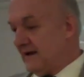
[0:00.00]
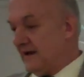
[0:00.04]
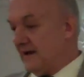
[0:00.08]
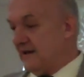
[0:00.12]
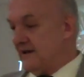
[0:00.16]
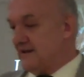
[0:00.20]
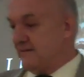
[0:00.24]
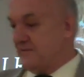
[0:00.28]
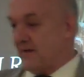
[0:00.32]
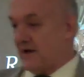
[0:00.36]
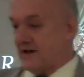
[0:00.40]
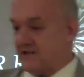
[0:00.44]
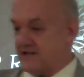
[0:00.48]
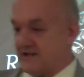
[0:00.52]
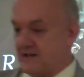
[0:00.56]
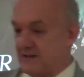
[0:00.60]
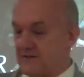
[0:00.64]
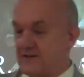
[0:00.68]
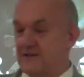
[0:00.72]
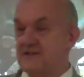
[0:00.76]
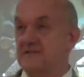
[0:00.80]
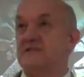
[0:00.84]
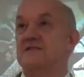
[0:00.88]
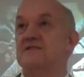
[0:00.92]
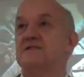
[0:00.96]
In the
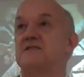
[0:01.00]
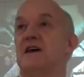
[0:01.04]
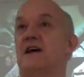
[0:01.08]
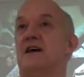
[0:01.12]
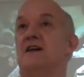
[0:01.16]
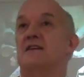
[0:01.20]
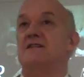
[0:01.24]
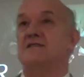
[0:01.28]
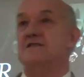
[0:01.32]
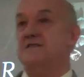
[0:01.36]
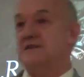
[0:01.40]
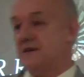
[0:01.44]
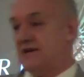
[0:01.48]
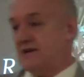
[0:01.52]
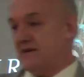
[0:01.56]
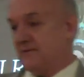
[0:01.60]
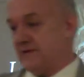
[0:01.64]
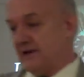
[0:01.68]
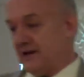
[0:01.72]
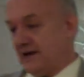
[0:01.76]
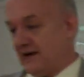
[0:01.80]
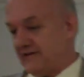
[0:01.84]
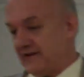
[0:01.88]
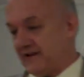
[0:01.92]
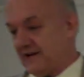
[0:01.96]
manuscript as it stands,
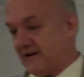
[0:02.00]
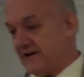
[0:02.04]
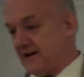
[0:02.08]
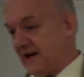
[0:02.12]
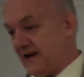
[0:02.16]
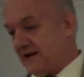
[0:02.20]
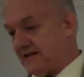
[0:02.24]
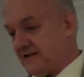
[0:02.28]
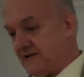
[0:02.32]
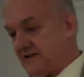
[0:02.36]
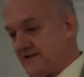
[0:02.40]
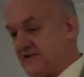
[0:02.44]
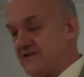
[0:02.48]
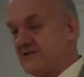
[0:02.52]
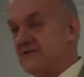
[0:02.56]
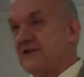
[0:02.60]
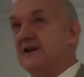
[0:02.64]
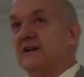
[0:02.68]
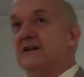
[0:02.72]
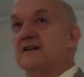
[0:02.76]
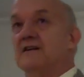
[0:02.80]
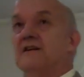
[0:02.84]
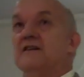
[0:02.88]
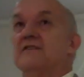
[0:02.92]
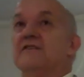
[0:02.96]
we have a connected
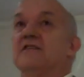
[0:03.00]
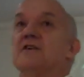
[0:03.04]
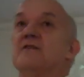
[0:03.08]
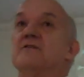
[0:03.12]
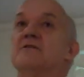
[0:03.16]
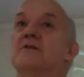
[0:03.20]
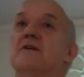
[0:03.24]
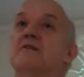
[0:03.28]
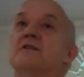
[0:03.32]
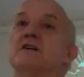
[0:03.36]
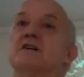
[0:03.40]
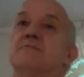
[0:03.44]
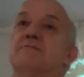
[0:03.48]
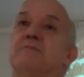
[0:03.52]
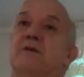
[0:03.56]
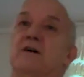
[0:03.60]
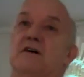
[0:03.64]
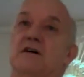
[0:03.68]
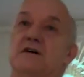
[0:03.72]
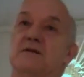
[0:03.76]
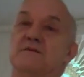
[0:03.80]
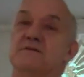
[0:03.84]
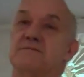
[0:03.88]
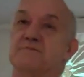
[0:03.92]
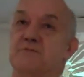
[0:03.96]
string of heroic
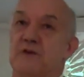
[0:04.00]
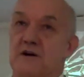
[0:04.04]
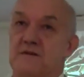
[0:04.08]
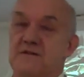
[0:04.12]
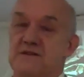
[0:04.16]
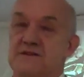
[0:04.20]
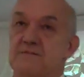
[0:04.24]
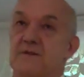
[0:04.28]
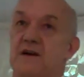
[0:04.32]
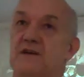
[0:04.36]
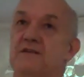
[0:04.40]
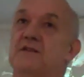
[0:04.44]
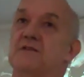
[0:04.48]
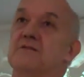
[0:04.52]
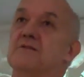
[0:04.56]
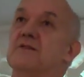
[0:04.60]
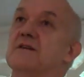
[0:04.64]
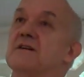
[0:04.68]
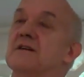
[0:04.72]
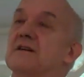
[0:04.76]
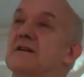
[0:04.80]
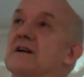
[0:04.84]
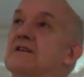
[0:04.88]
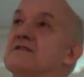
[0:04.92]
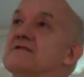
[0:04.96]
poems about
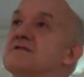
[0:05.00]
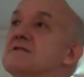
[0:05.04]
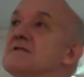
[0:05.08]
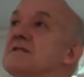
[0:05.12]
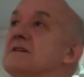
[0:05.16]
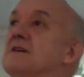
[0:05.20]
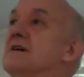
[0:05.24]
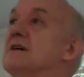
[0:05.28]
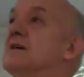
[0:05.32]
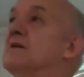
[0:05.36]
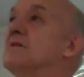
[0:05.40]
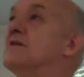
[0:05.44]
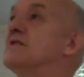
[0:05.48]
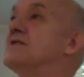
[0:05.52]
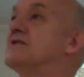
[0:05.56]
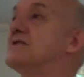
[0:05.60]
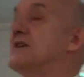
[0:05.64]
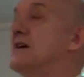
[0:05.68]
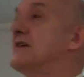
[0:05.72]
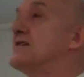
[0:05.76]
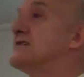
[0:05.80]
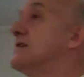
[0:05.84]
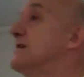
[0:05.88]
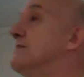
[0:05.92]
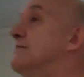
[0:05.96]
heroic legend, which
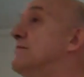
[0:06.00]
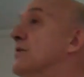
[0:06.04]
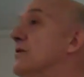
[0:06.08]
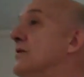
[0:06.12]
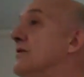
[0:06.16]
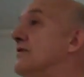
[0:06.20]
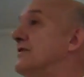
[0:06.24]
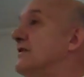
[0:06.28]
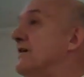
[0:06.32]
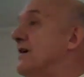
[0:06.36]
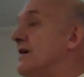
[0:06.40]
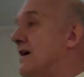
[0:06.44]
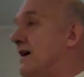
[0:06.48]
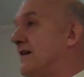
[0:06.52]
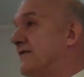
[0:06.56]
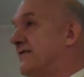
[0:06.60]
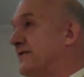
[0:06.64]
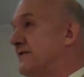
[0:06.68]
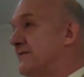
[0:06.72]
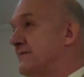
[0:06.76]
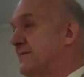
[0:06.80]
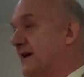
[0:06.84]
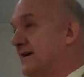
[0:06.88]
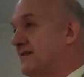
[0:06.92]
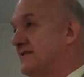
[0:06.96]
takes up more than half
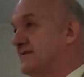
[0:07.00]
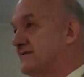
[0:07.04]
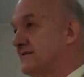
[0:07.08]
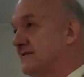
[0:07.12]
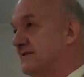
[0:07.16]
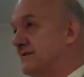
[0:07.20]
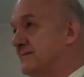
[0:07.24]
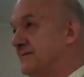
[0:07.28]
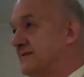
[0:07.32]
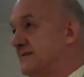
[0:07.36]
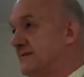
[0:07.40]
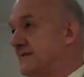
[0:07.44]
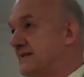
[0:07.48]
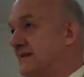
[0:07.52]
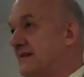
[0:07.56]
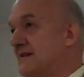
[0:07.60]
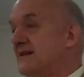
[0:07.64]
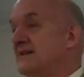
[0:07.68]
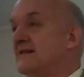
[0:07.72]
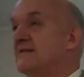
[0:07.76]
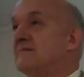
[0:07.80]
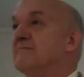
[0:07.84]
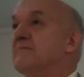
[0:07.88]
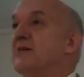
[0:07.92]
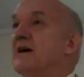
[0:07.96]
of the manuscript.
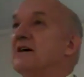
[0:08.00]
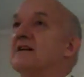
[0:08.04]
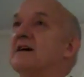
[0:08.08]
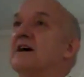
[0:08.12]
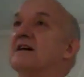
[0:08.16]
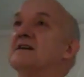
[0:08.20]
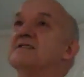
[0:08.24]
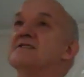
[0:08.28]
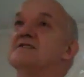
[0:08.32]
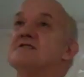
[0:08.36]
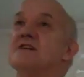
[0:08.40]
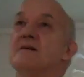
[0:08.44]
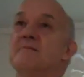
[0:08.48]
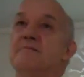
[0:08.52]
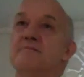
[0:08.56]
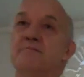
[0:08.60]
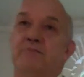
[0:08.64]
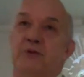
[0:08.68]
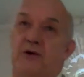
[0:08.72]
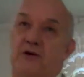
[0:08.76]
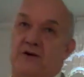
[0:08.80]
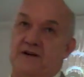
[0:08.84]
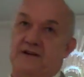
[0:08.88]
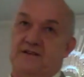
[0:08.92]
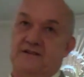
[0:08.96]
But at some
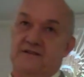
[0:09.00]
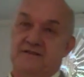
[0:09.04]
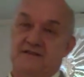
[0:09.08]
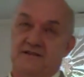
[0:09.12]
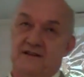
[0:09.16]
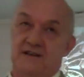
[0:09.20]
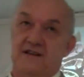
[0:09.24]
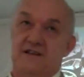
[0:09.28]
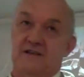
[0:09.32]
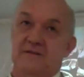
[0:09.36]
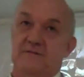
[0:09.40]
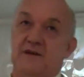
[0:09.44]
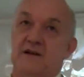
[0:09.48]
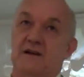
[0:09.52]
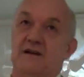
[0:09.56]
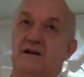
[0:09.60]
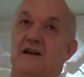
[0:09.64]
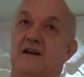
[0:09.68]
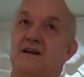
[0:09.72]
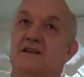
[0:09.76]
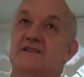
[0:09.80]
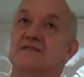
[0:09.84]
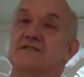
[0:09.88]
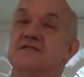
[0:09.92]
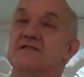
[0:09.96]
point in the
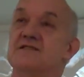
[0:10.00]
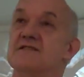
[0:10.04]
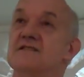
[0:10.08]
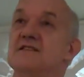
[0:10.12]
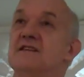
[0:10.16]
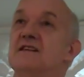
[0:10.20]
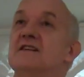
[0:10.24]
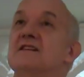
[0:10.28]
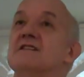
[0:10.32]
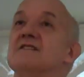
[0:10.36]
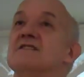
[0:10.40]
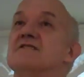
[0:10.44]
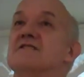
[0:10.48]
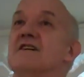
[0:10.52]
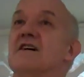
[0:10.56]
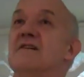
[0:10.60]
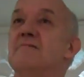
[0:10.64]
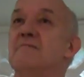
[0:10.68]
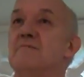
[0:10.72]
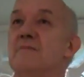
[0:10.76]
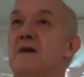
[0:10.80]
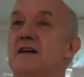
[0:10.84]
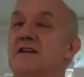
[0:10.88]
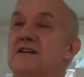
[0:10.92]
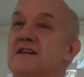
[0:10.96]
Middle Ages,
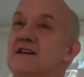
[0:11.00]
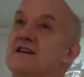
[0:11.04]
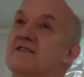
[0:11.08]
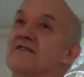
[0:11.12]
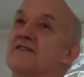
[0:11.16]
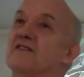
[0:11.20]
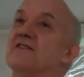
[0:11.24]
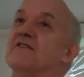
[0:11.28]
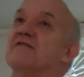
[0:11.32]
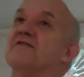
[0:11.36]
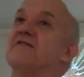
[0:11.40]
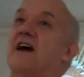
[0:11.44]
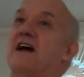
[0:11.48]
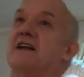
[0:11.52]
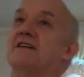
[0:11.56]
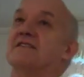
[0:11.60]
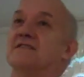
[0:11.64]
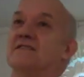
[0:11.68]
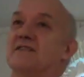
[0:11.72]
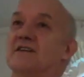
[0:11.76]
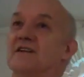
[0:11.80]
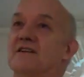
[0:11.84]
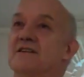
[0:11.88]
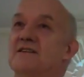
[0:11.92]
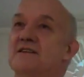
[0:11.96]
some medieval
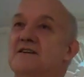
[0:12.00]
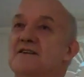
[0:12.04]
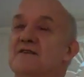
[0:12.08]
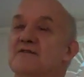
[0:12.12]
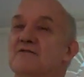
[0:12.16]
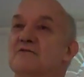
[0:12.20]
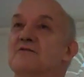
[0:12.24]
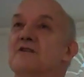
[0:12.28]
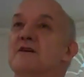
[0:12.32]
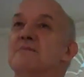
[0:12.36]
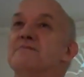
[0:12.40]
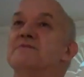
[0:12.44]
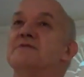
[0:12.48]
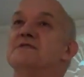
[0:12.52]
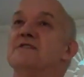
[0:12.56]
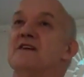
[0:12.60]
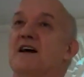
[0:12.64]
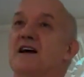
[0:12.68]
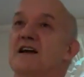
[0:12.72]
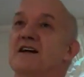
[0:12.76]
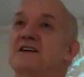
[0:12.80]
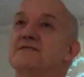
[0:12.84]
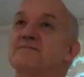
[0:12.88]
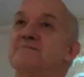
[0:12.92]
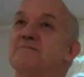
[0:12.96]
vandal ripped
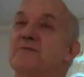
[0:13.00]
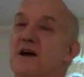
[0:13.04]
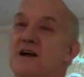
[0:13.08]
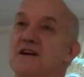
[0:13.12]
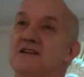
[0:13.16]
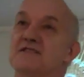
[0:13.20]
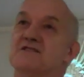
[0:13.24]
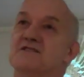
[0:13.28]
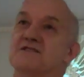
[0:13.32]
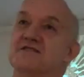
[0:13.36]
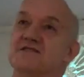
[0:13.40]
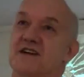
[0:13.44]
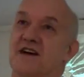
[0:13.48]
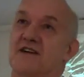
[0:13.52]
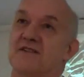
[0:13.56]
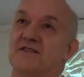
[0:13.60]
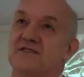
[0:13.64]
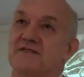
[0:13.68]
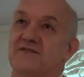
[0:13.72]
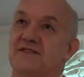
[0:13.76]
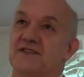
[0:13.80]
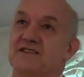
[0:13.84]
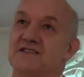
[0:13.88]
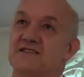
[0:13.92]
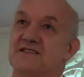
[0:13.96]
8 pages out
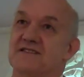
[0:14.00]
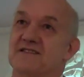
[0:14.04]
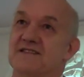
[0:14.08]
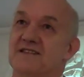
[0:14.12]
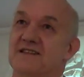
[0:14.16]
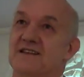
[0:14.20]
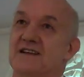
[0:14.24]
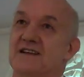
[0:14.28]
of it.